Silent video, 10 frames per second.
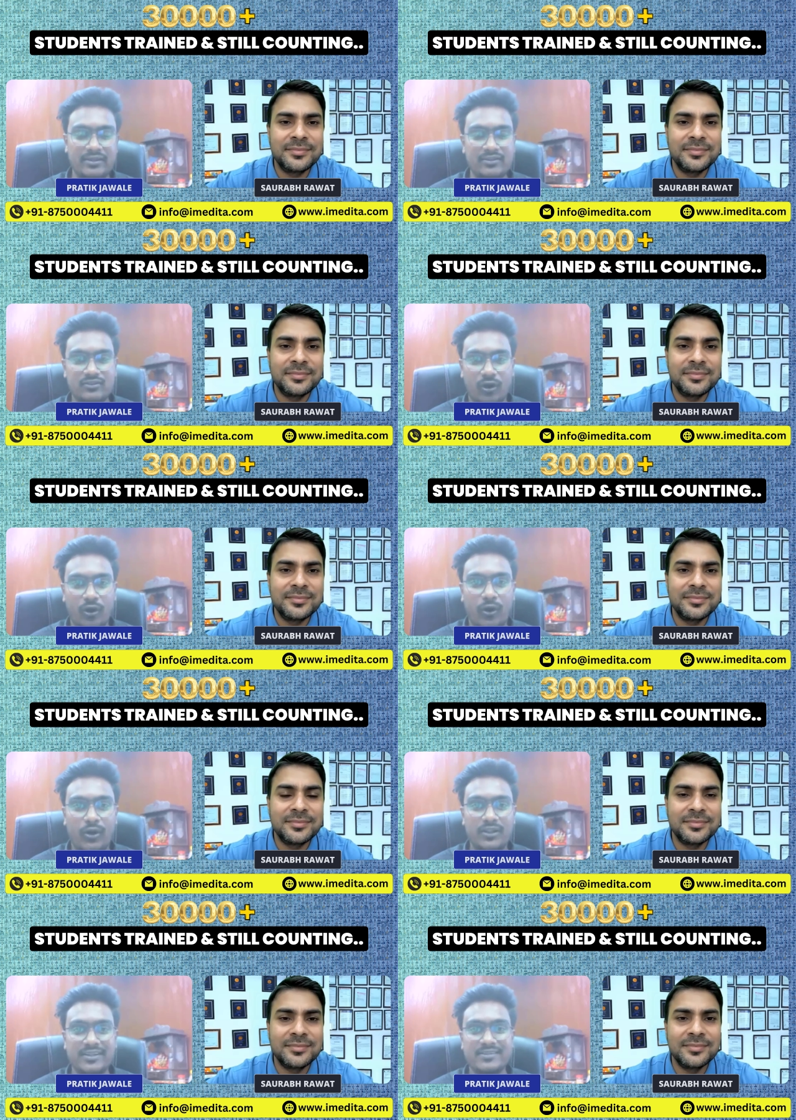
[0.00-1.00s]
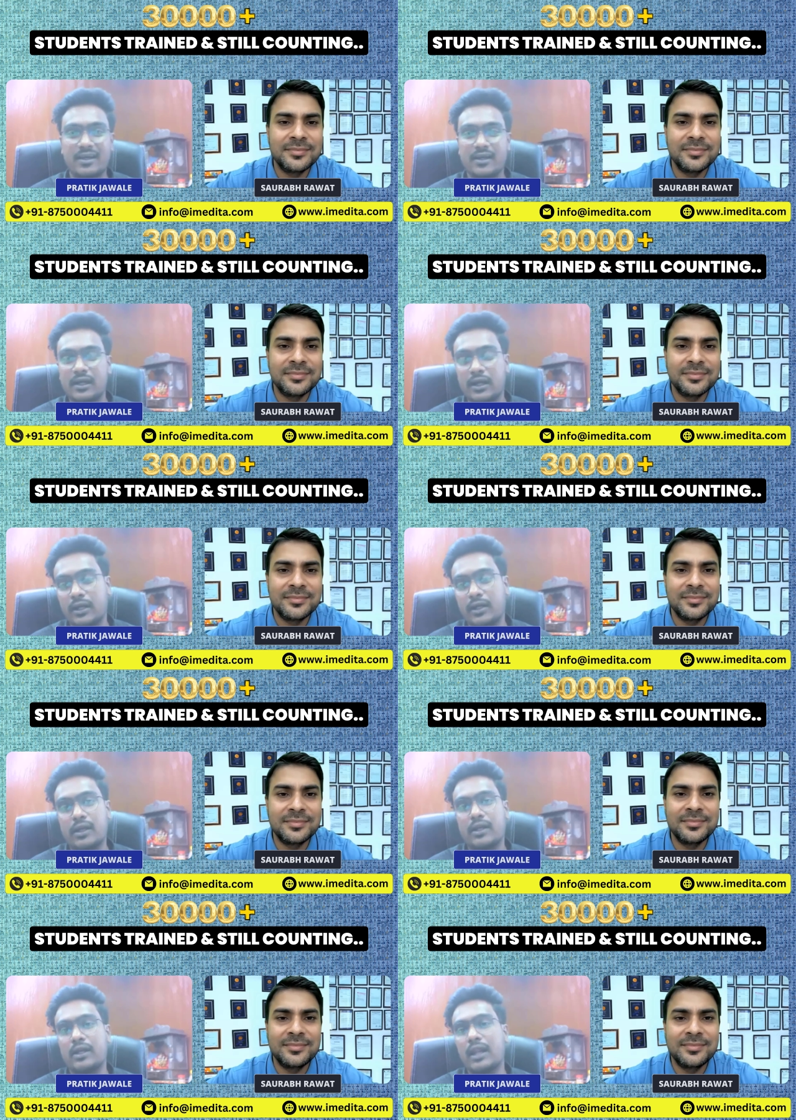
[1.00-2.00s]
Speaker 1: I think so. All things are
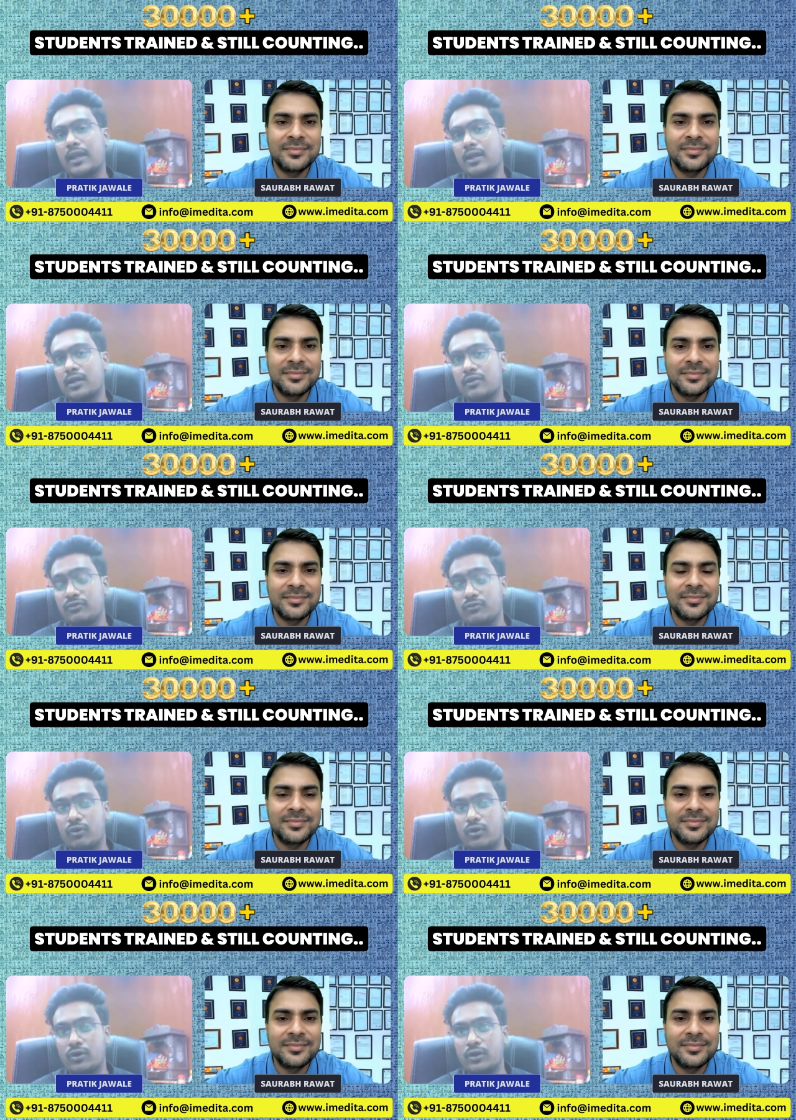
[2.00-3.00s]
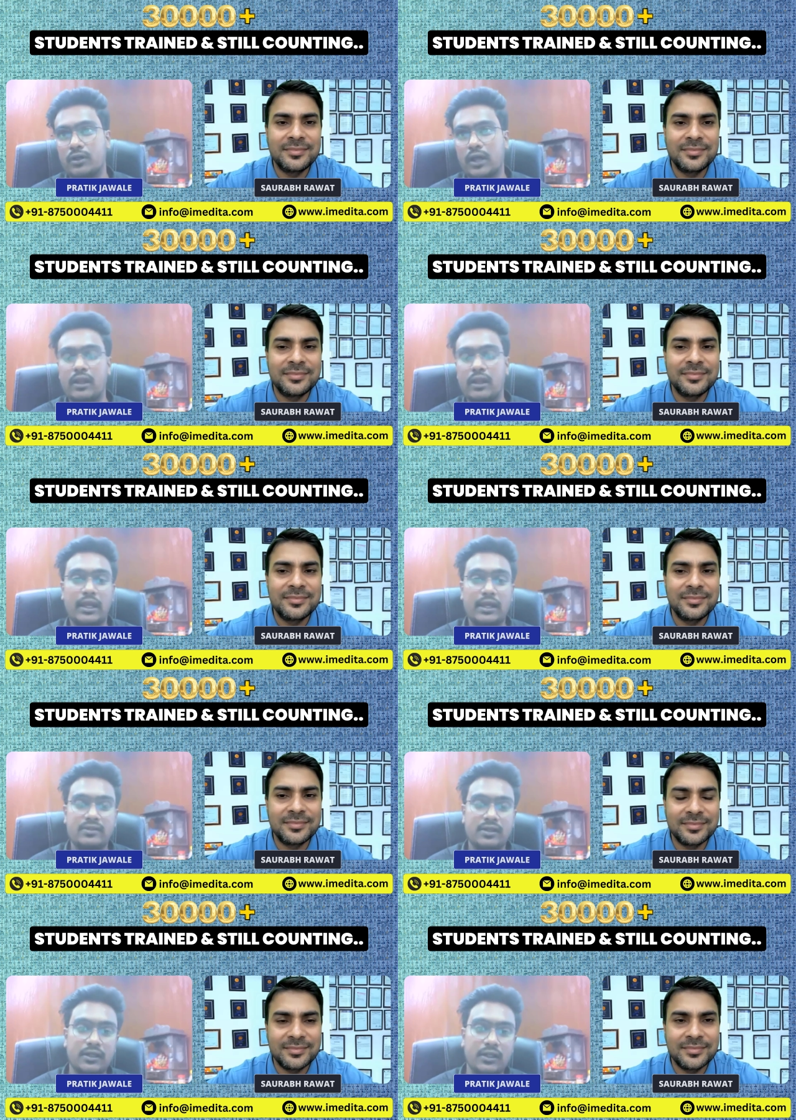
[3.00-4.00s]
great. Great. Like uh, if you want, uh, like
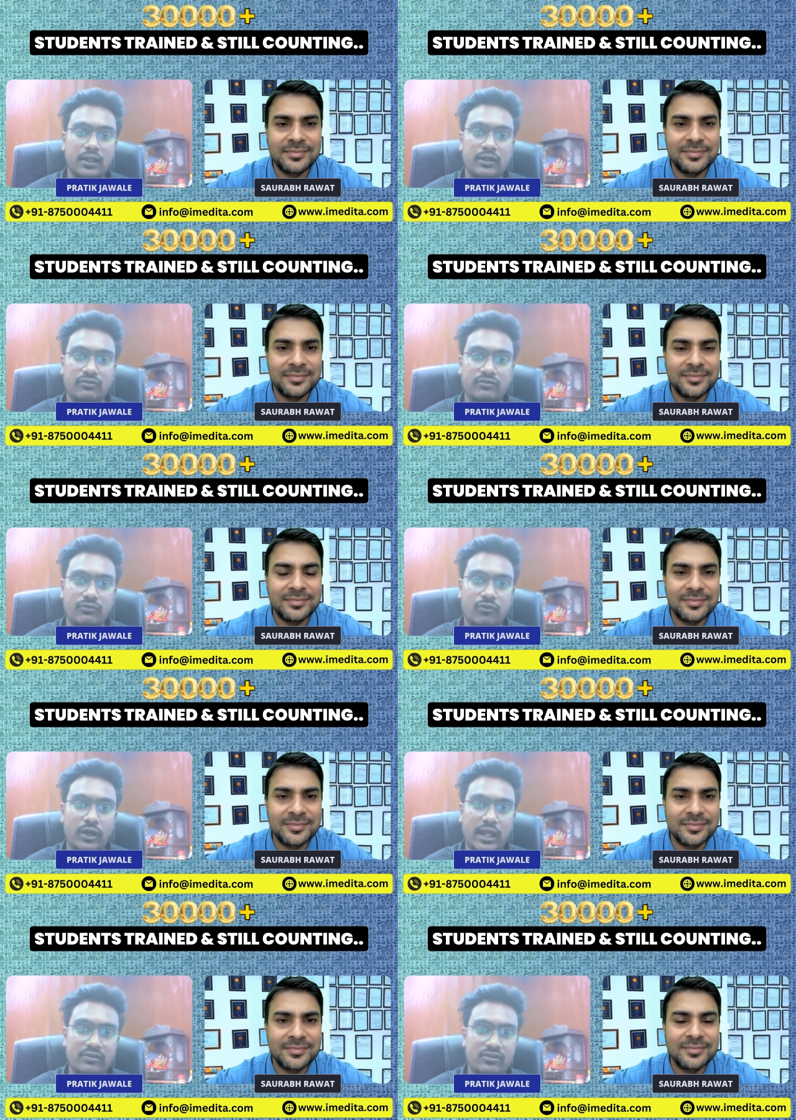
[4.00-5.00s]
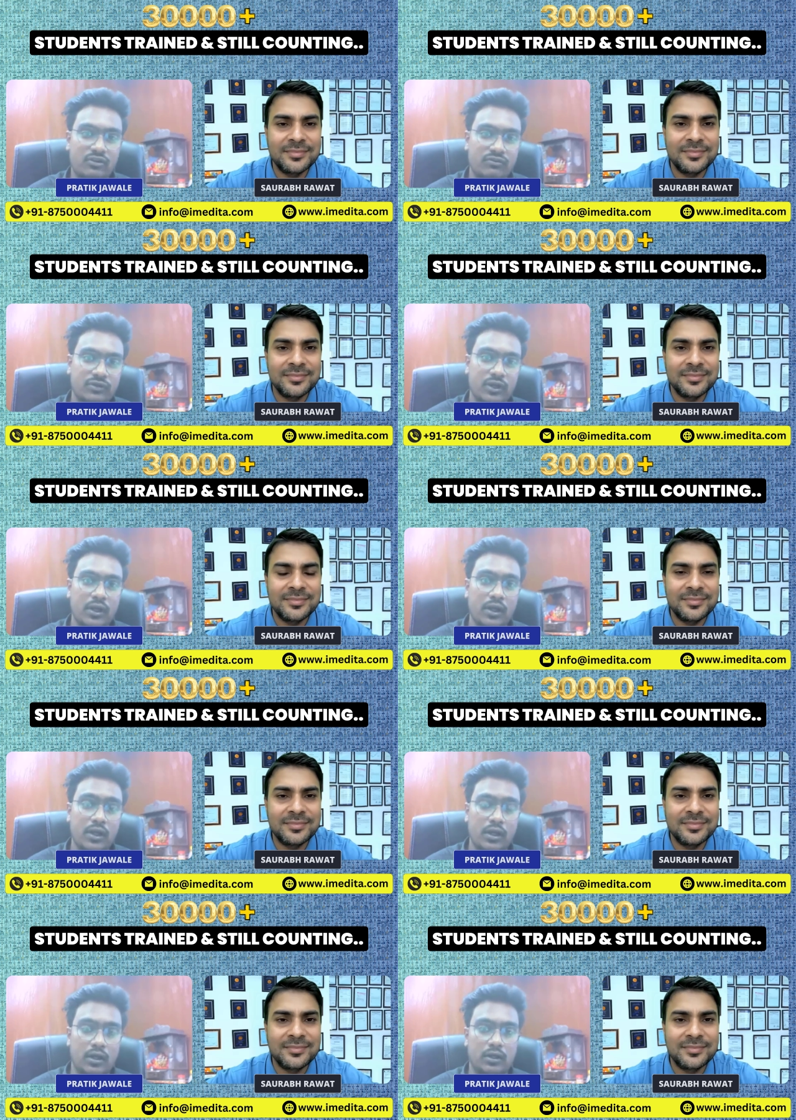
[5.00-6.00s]
I said earlier, if you want access of
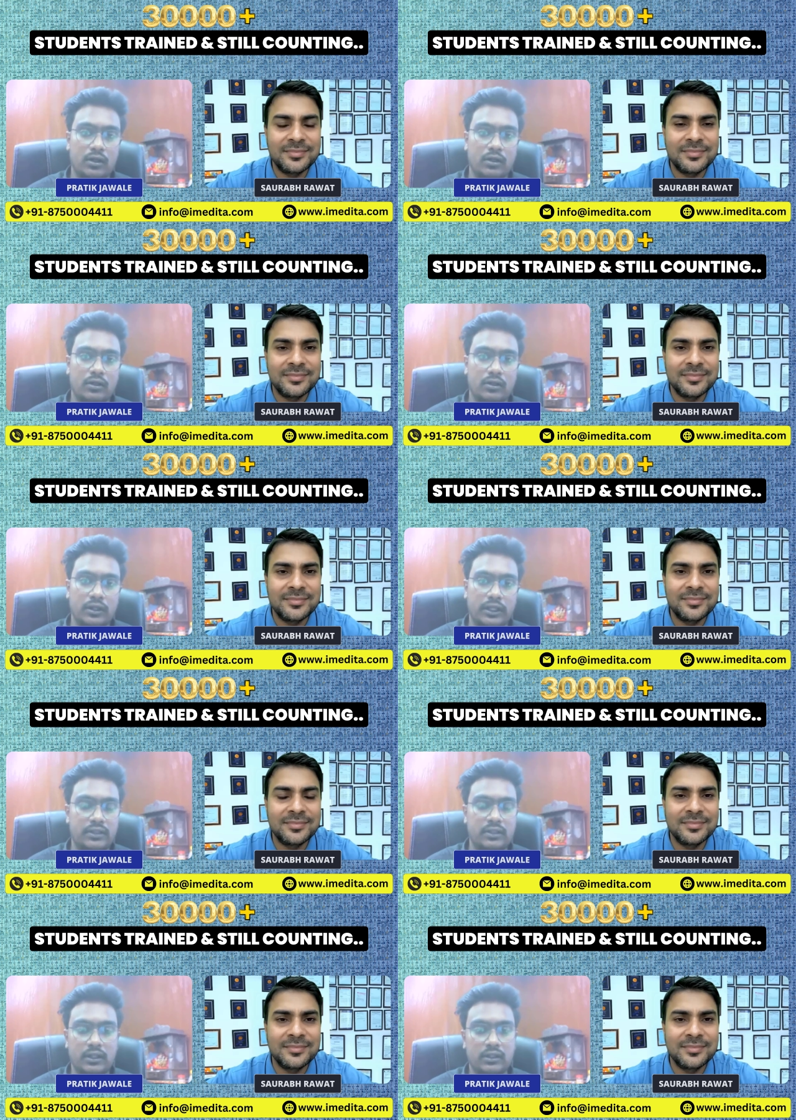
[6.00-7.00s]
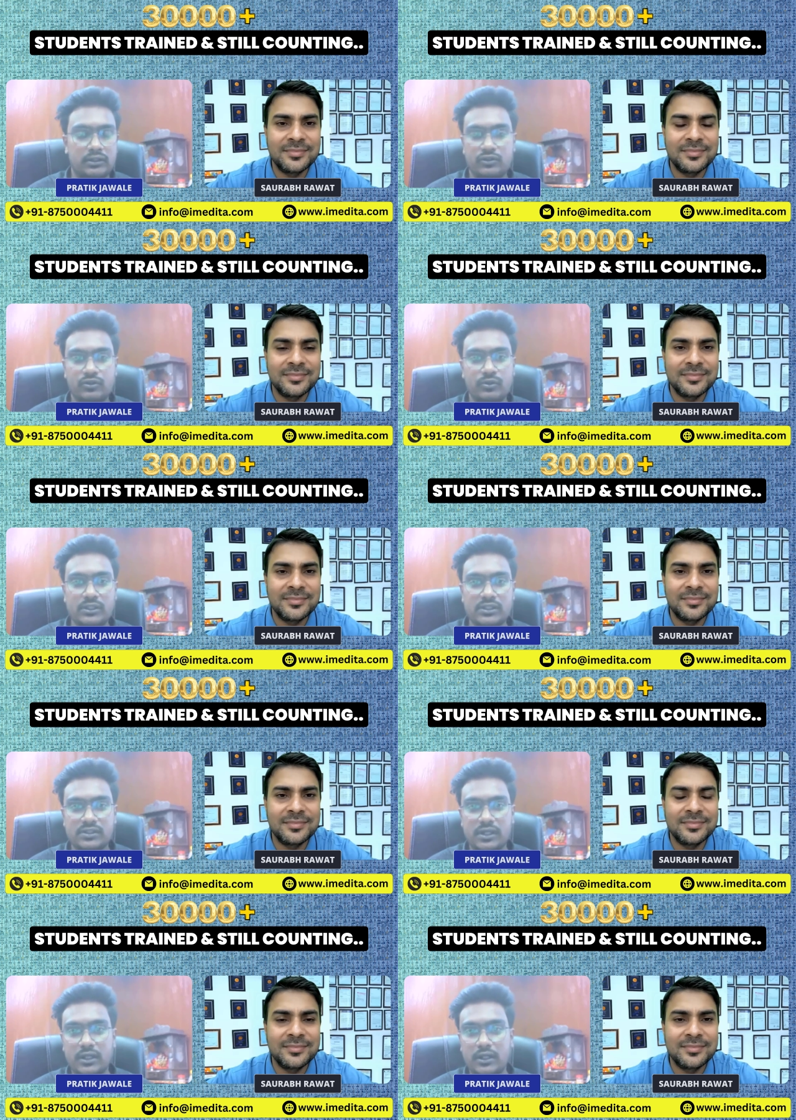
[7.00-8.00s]
uh, anything, you'll
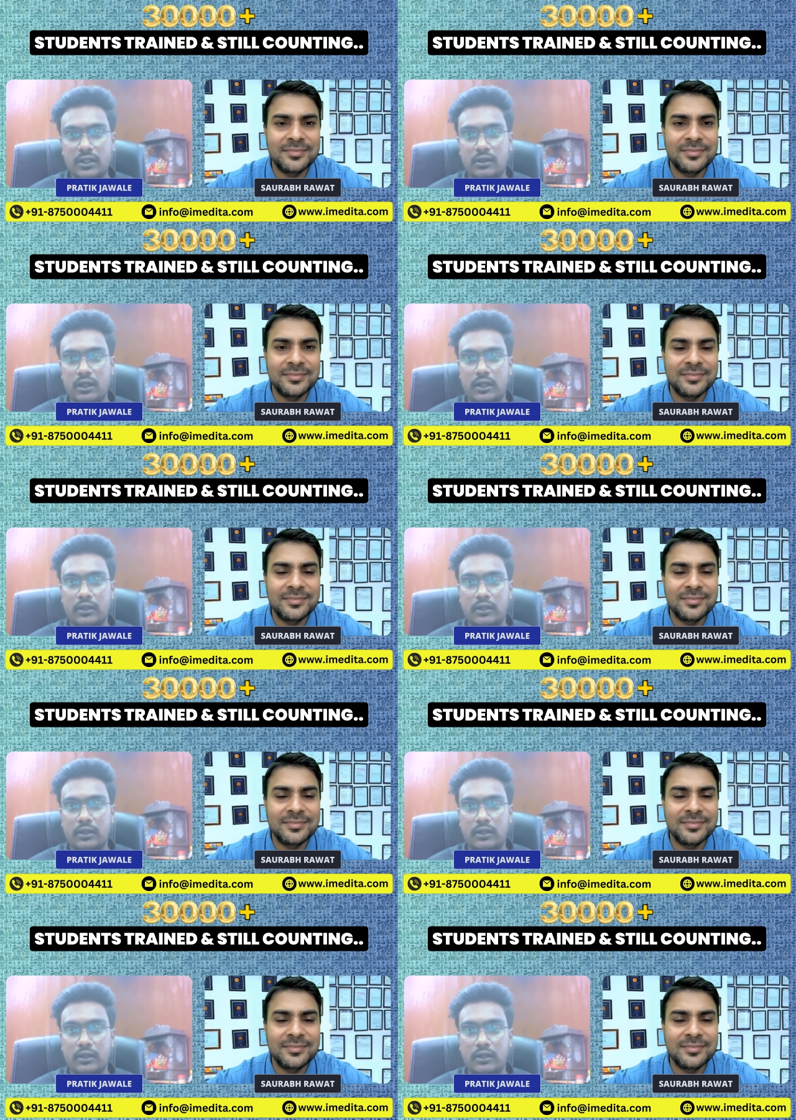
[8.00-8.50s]
just get it.